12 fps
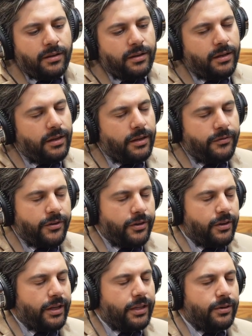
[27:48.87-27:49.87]
if you're a
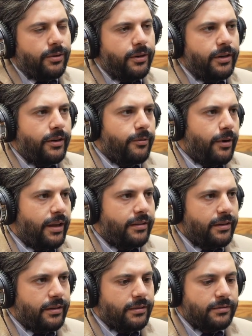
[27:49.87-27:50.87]
landlord, you're
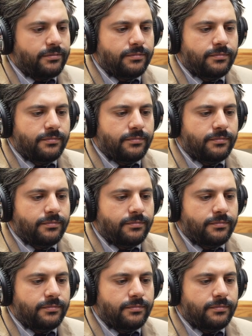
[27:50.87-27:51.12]
renting,